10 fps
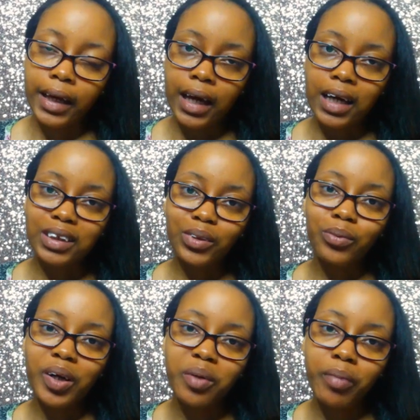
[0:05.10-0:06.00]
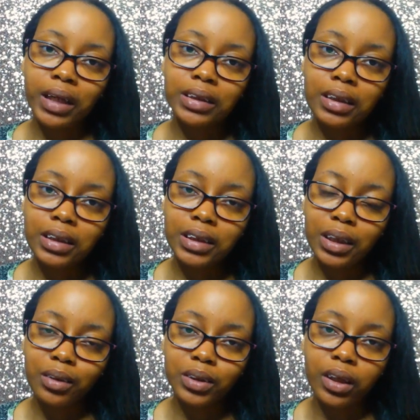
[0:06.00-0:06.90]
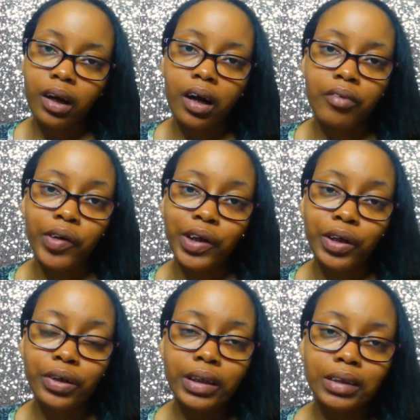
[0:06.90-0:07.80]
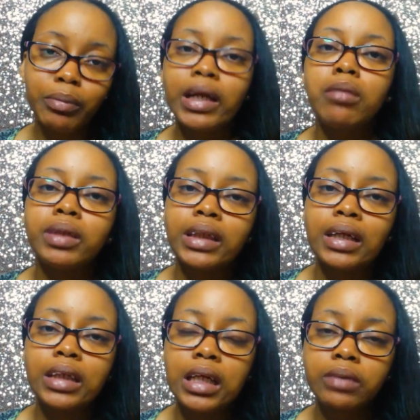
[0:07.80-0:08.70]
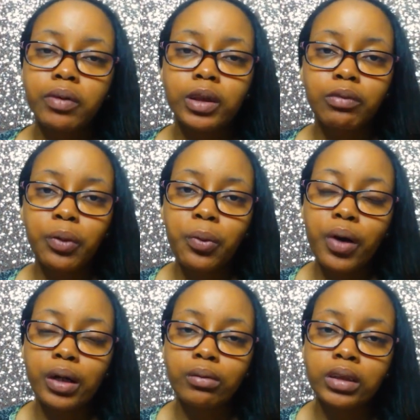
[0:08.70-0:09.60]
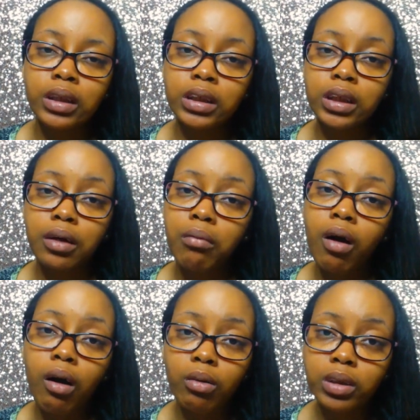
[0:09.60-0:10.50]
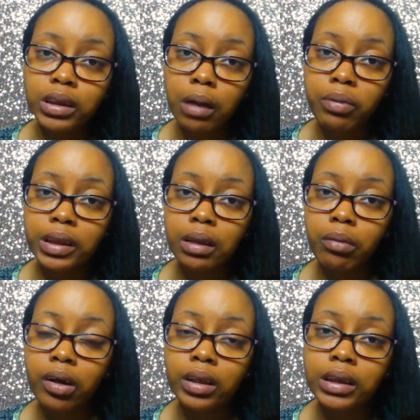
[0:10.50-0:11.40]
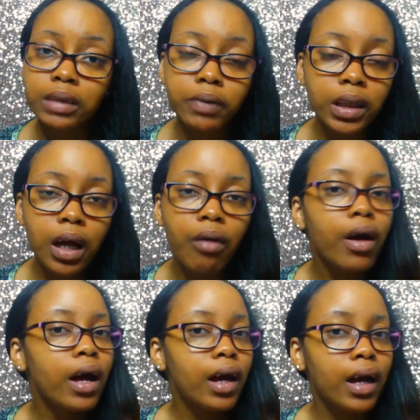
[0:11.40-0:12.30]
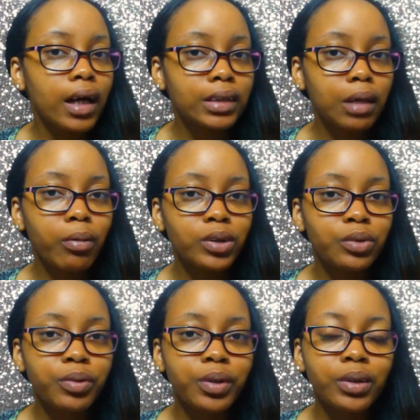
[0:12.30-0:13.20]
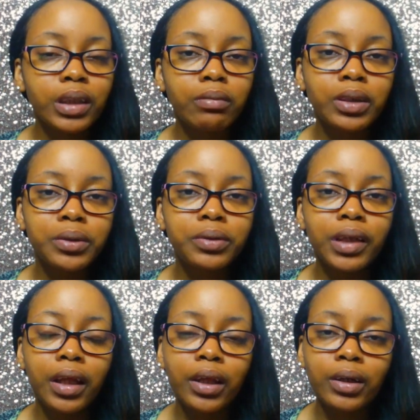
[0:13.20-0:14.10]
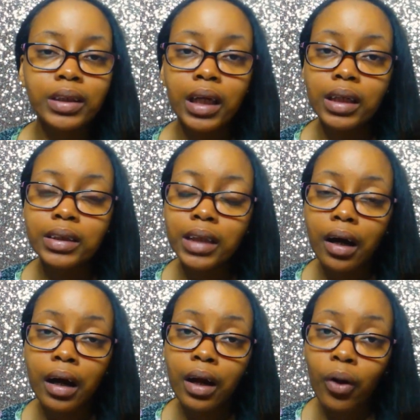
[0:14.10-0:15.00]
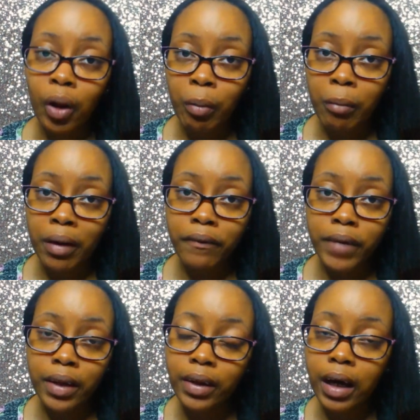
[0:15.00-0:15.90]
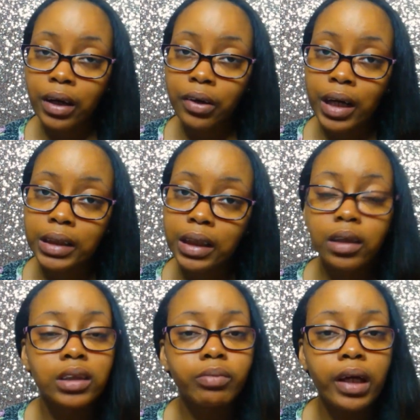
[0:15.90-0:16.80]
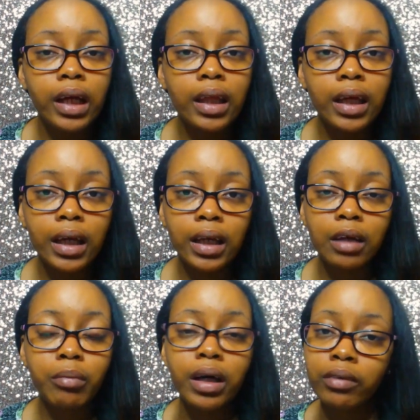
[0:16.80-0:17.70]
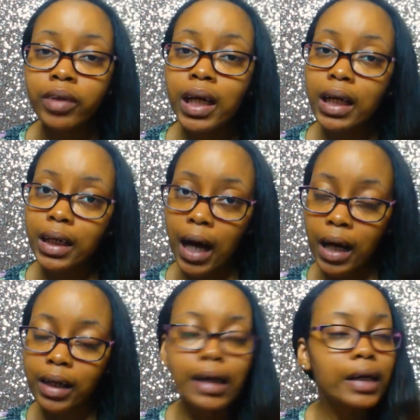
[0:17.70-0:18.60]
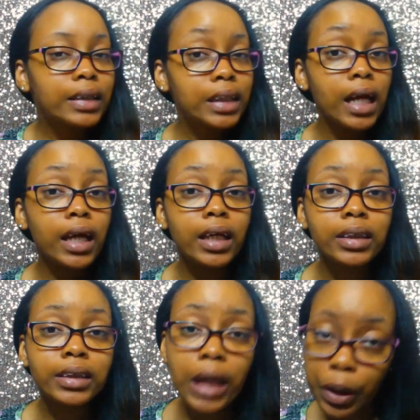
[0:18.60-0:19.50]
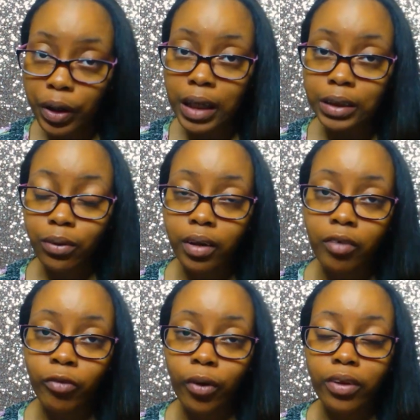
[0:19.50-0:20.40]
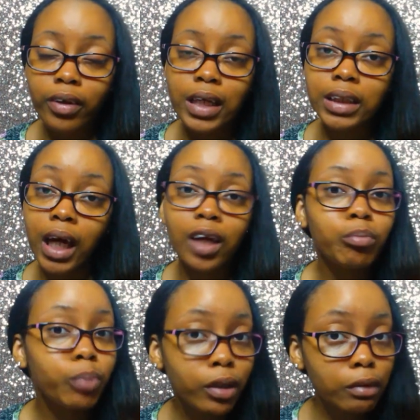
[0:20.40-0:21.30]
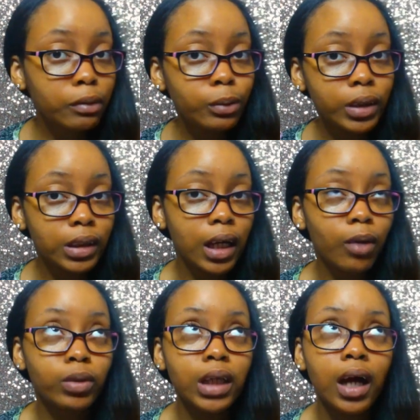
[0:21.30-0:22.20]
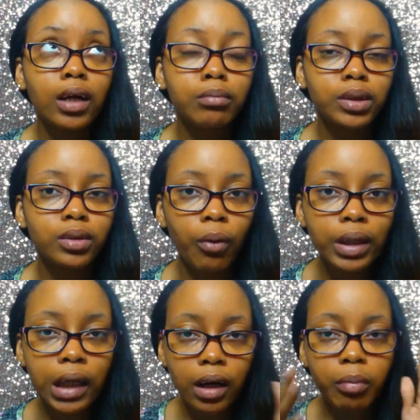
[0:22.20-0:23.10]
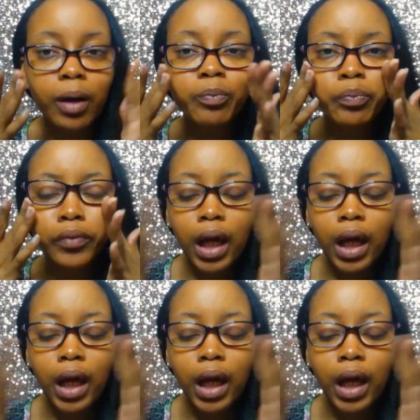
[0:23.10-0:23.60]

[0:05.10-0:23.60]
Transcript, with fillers: Hey guys, welcome back to the channel, Daughter of Increase. My name is Natanice. For those of you who are new to the channel, all who just happen to stumble across this video, and I post new videos every Tuesday, Thursday, and Saturday, all about my faith, God, Christ, and expanding the kingdom of God. Today is Saturday, so therefore there is a book review today, which I am so excited about.